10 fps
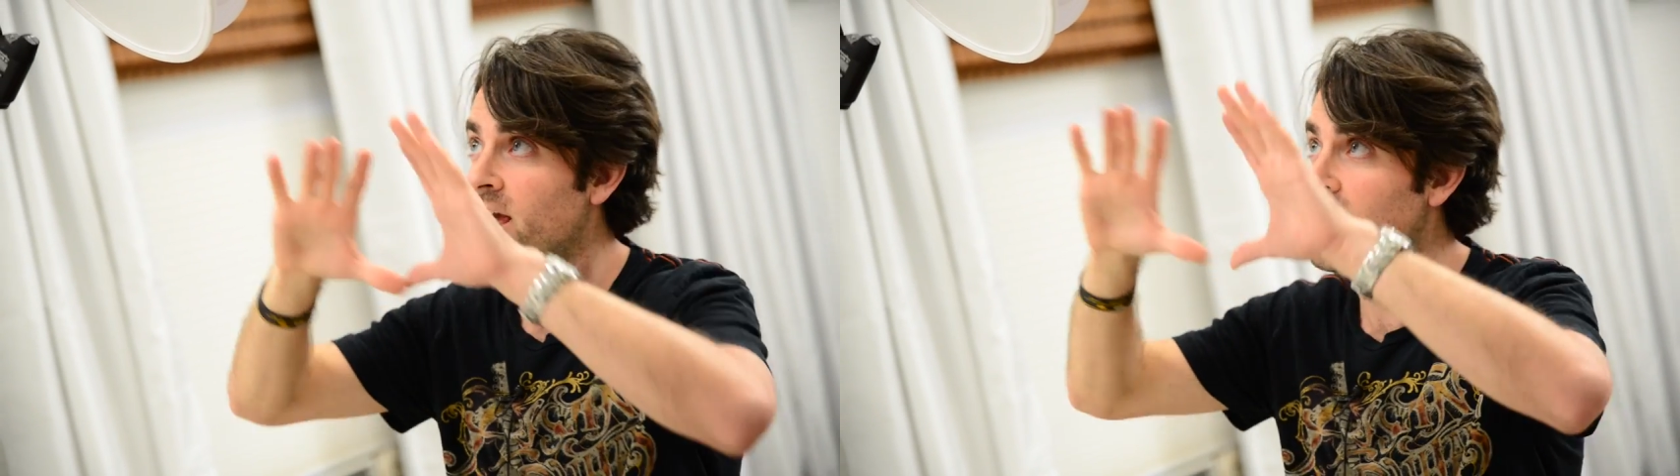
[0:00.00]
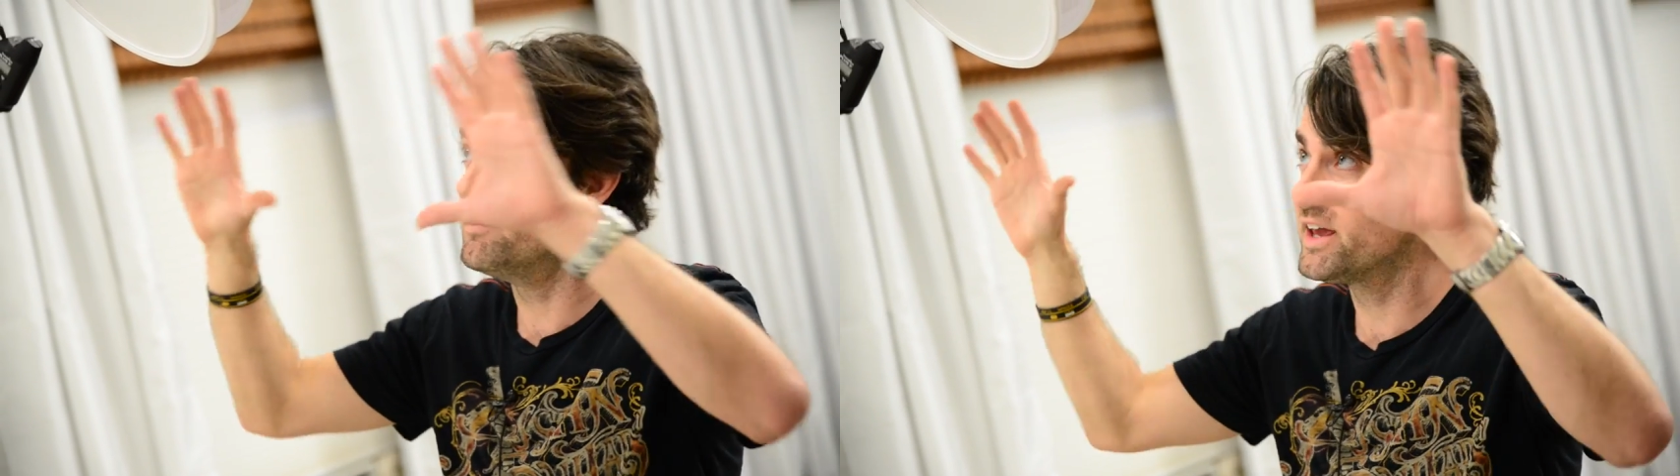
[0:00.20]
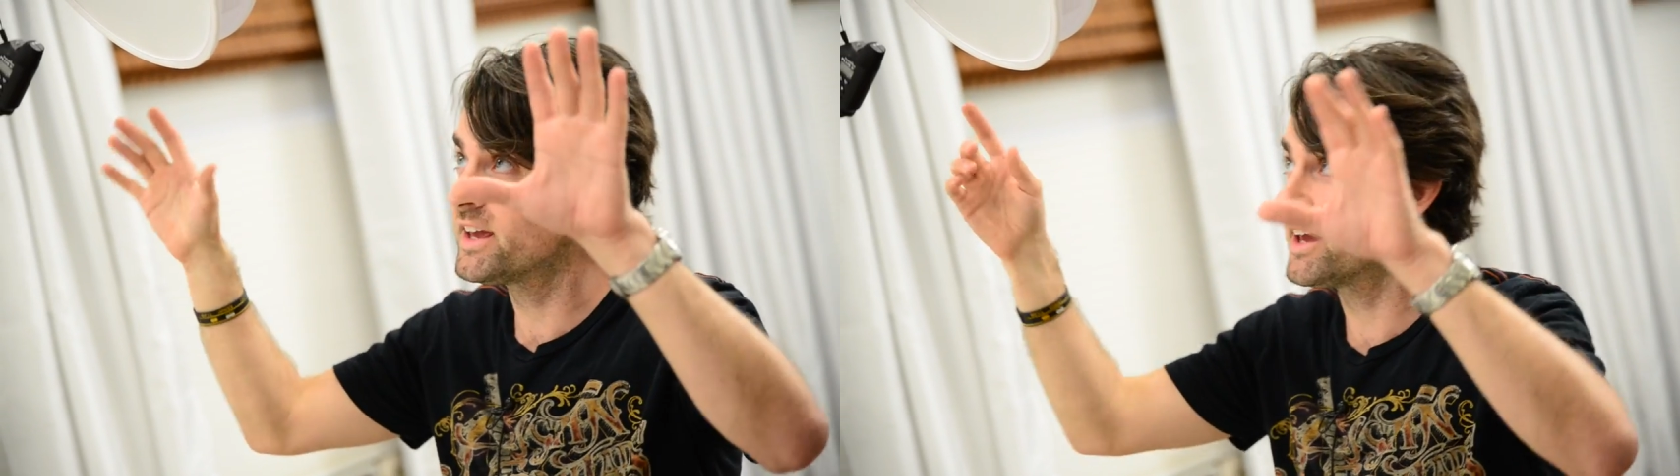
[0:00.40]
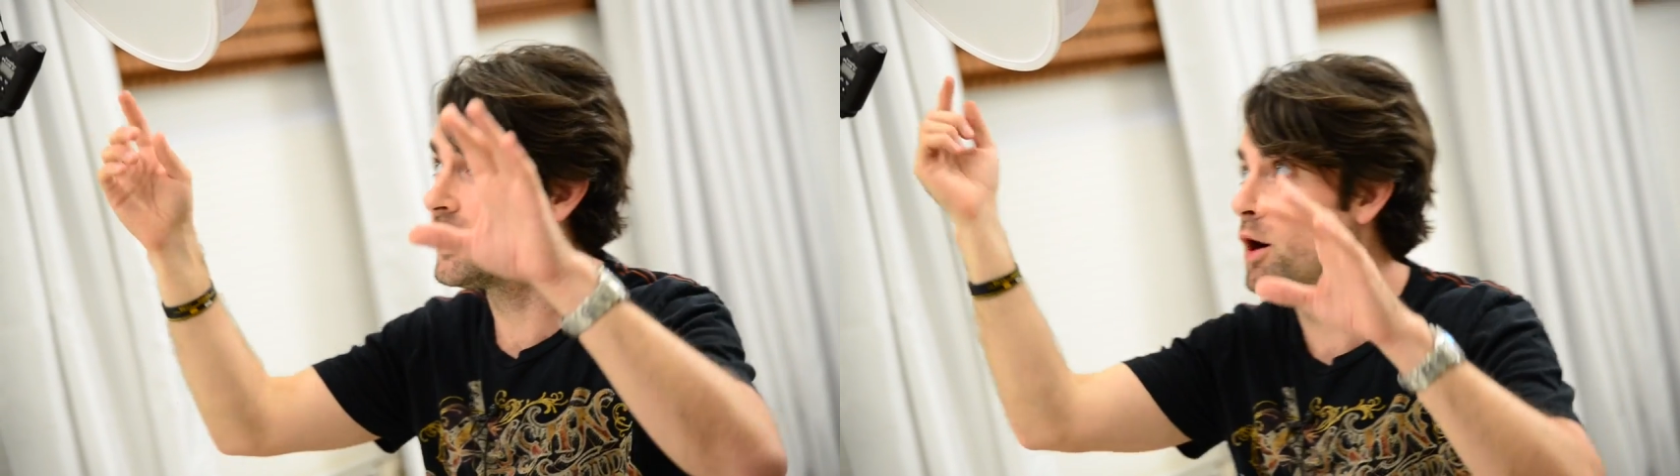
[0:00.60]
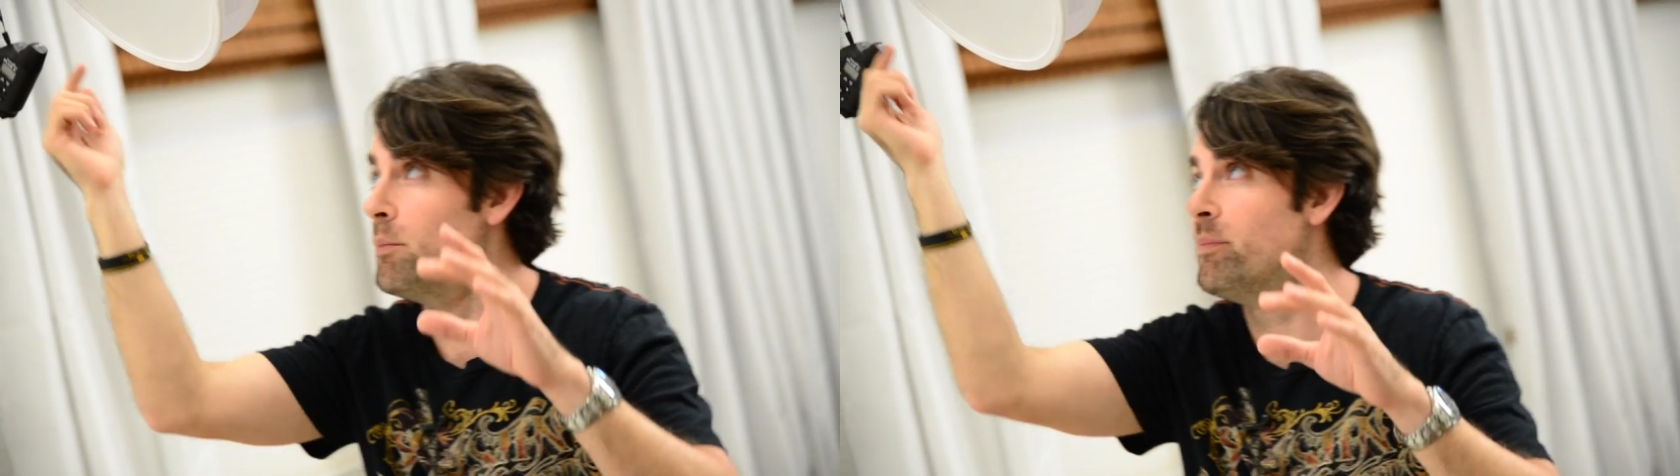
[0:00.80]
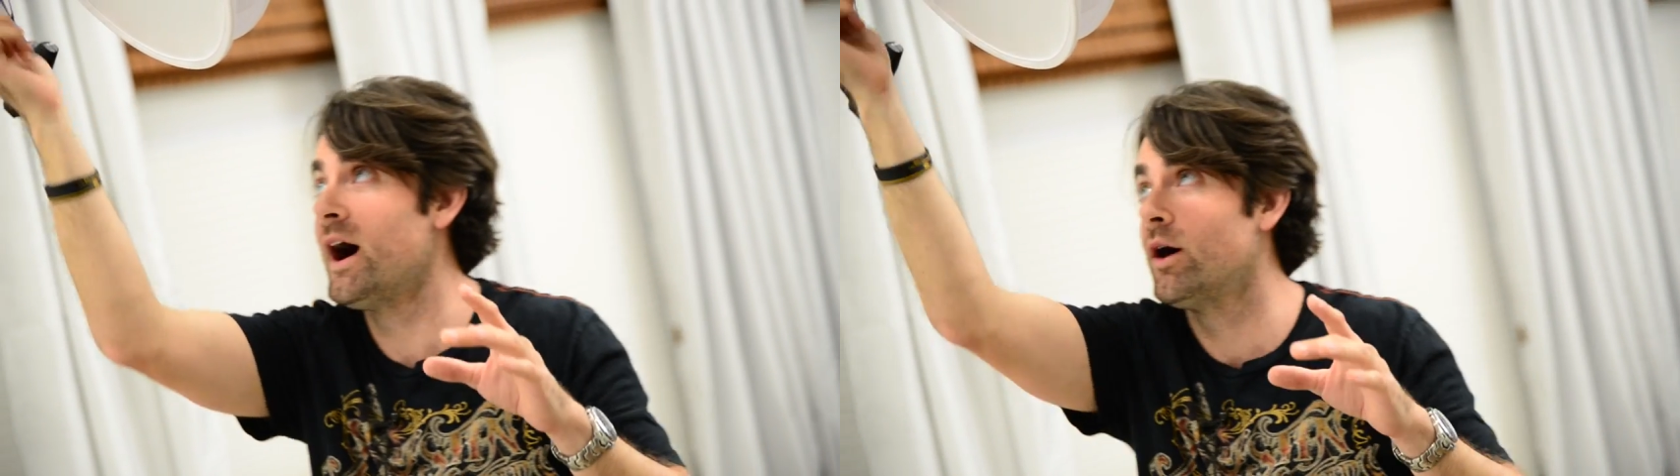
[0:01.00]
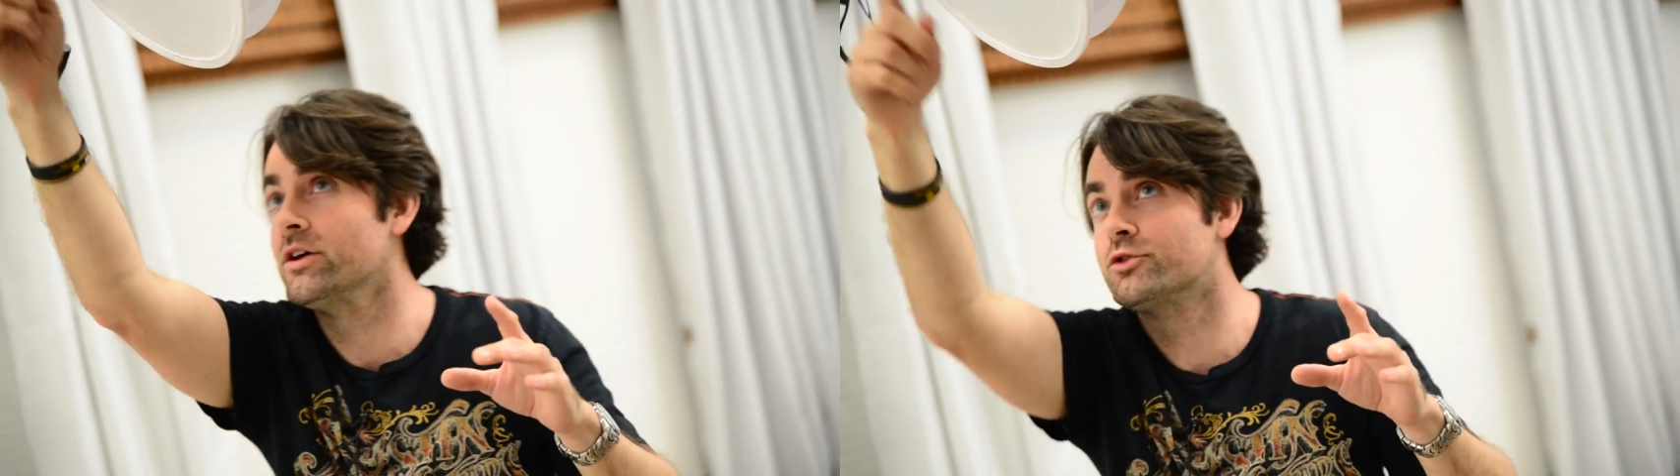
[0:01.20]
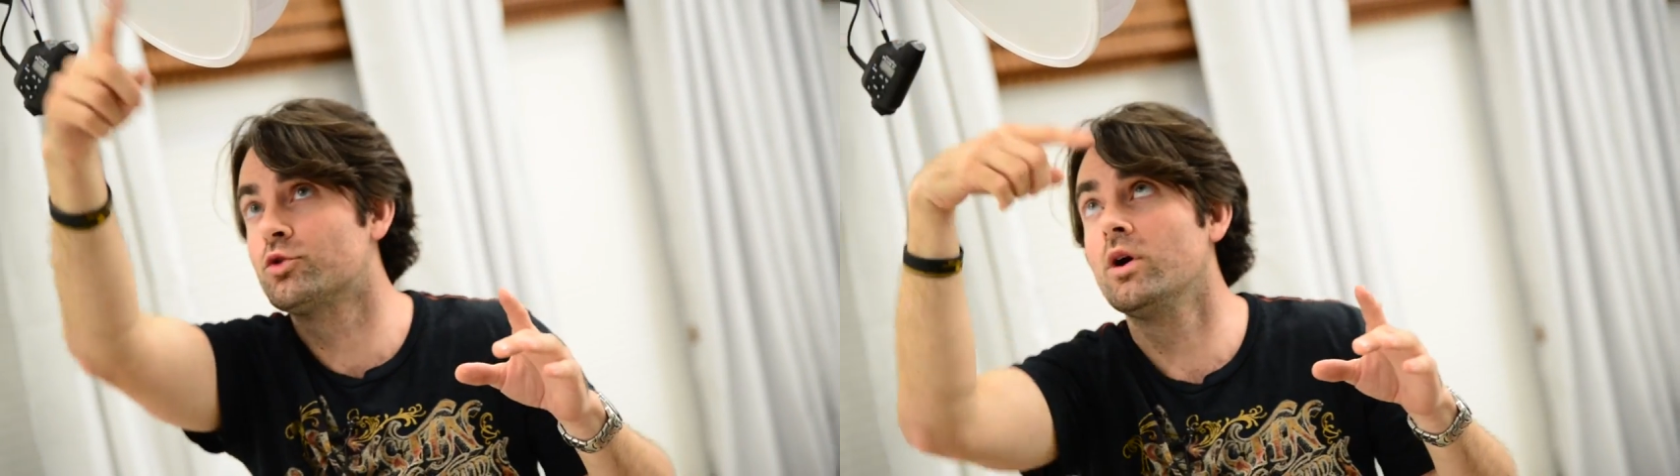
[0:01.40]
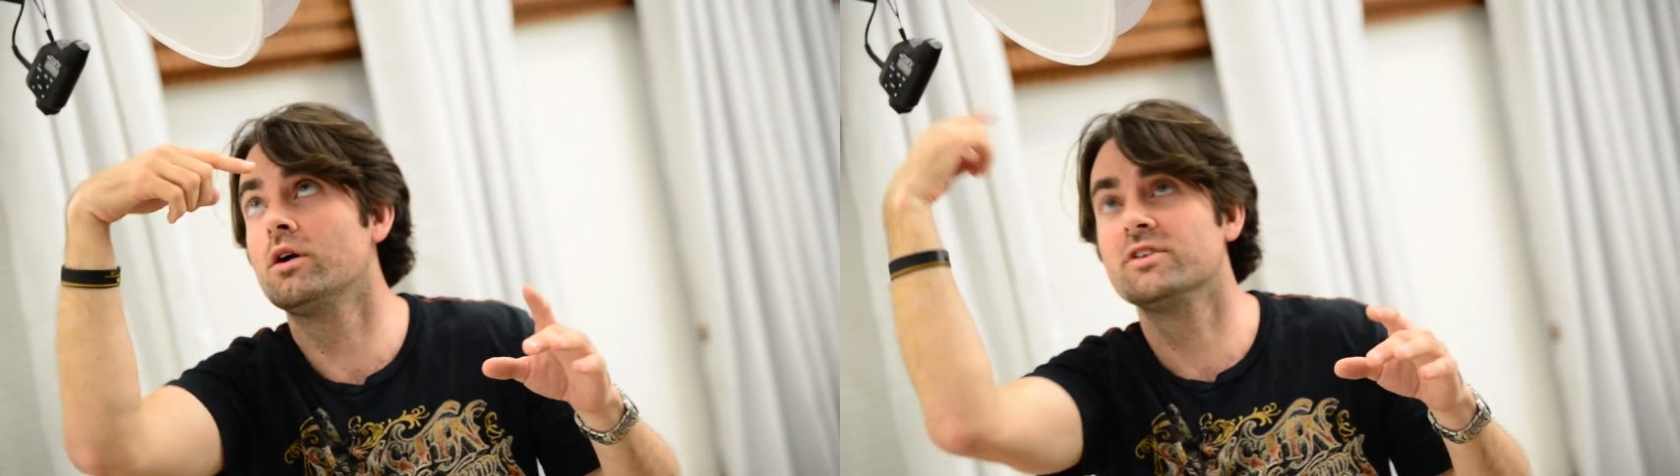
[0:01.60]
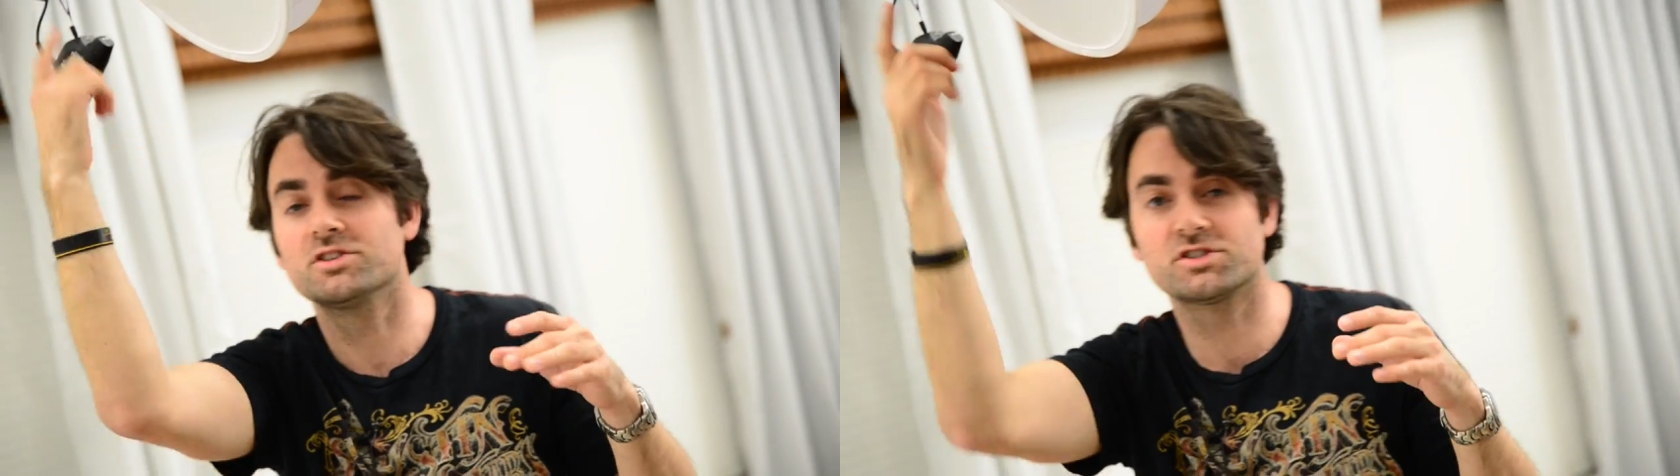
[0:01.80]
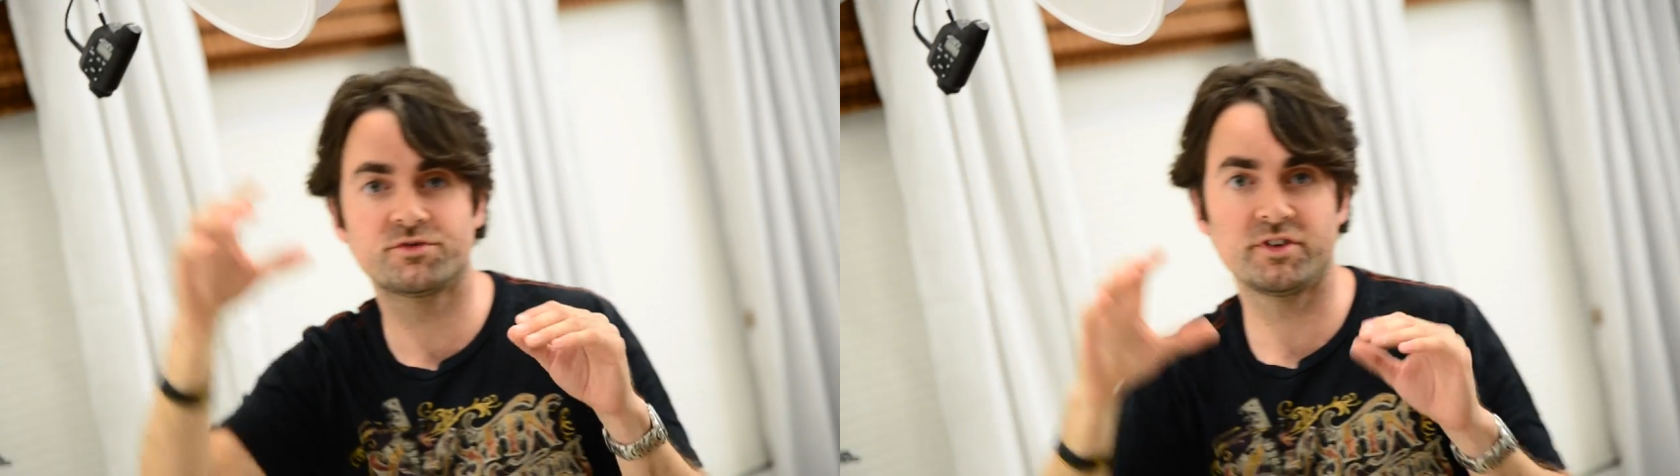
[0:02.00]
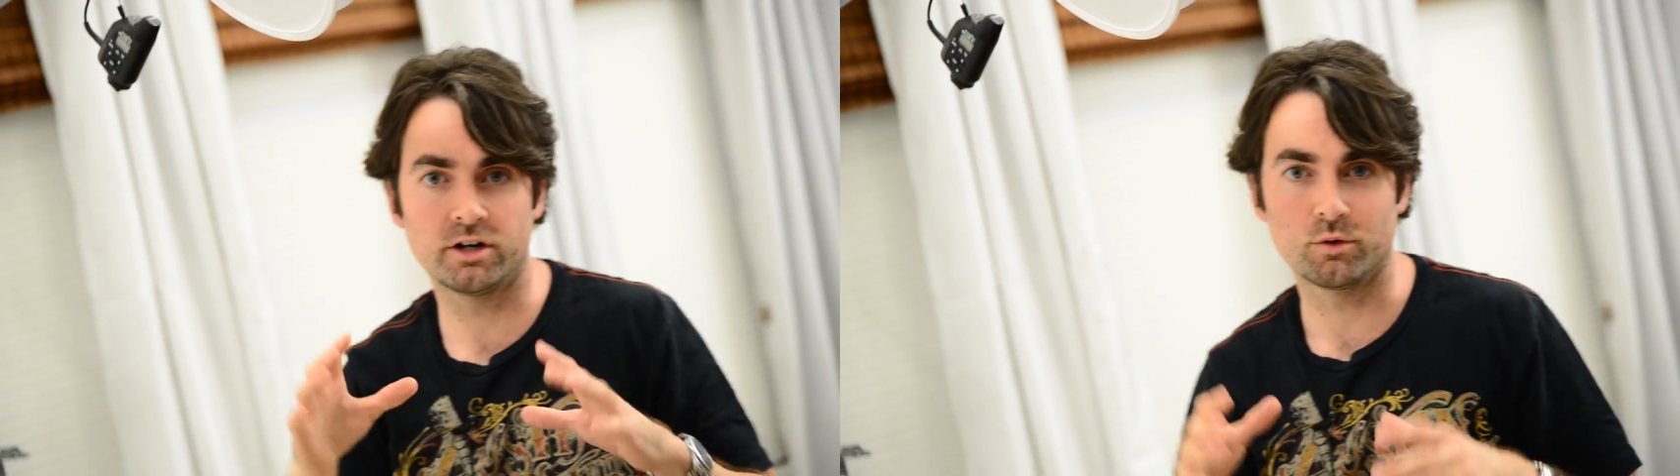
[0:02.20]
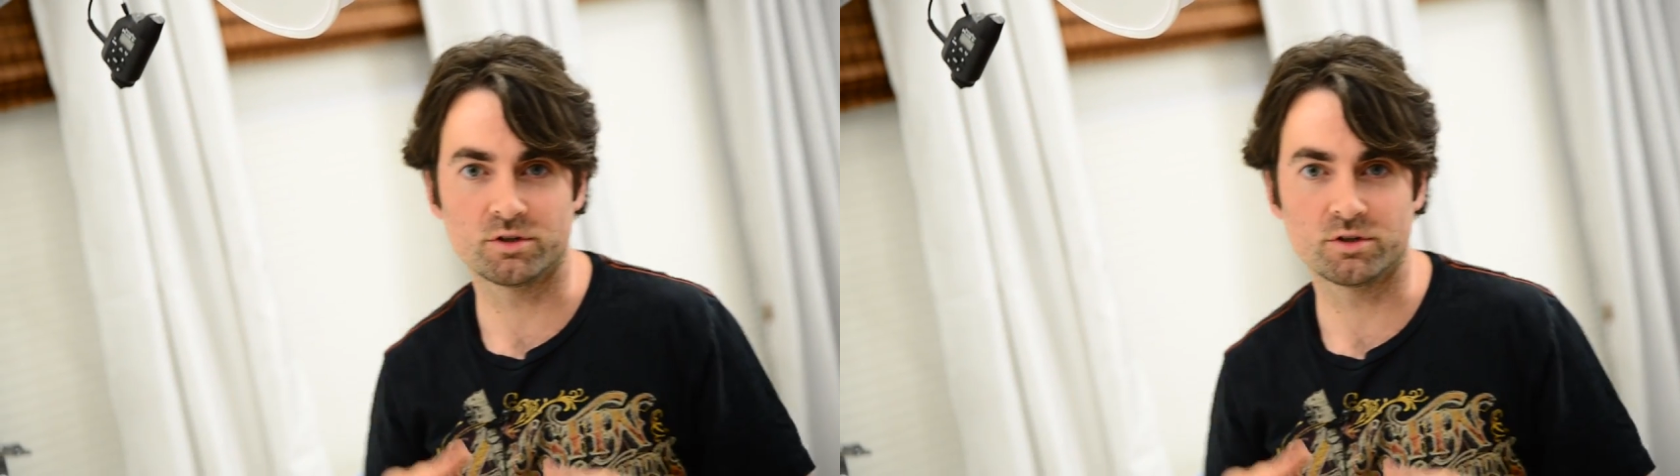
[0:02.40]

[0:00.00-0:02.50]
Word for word: and making it about a 12-inch sphere,